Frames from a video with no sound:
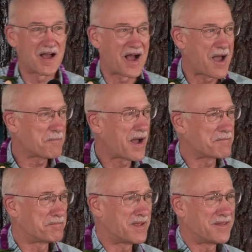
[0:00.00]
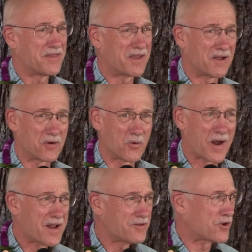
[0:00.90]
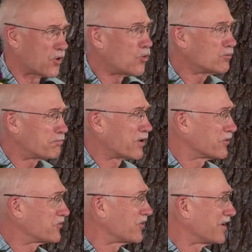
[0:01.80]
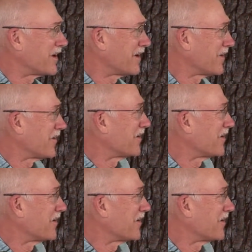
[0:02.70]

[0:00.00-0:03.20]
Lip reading: I might be the grand old person here.